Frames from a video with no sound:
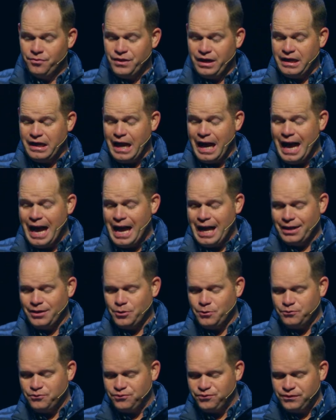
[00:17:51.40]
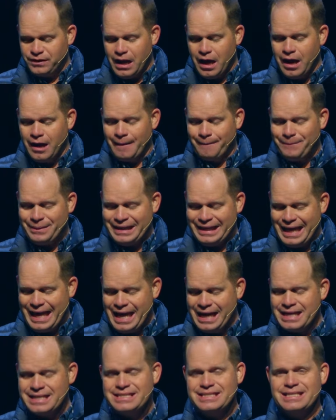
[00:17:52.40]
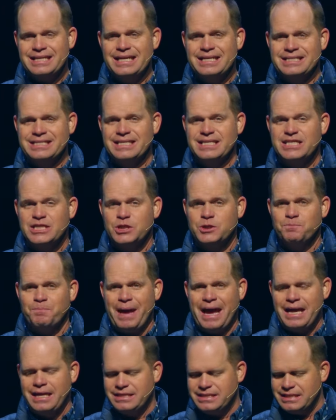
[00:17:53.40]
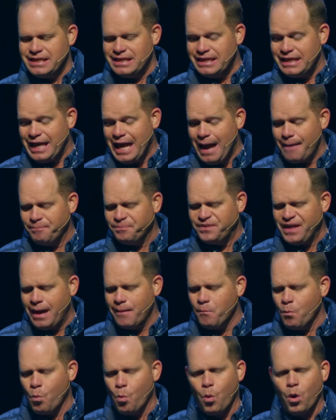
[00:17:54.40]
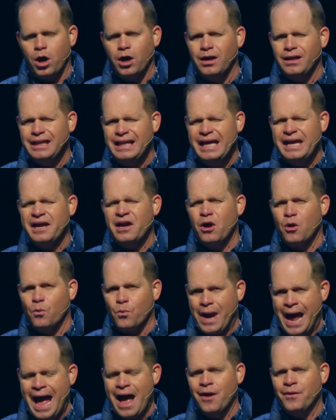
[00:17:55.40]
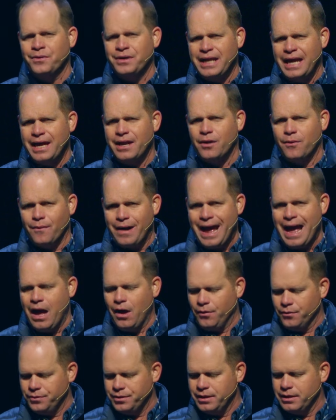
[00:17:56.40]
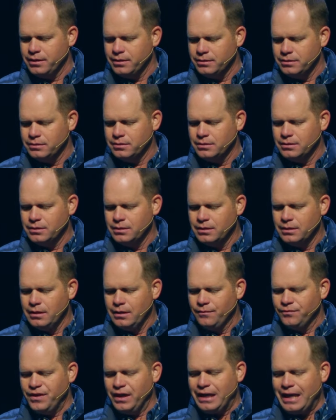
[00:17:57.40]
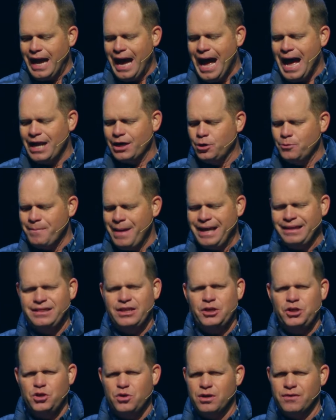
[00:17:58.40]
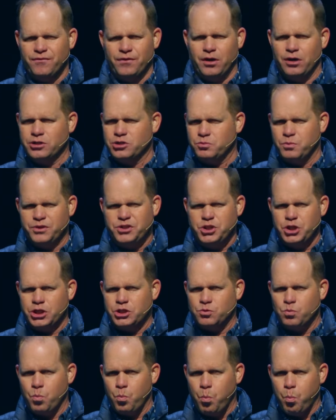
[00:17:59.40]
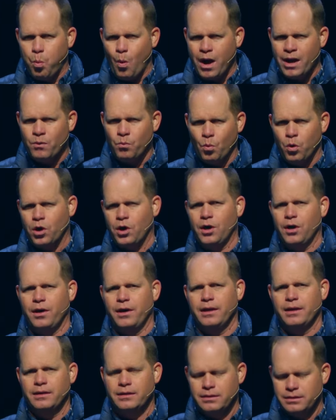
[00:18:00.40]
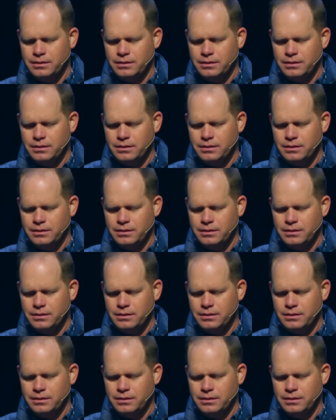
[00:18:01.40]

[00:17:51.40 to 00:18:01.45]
the God who flung planets into space and kept them whirling around and around, the God who made the universe with just one word,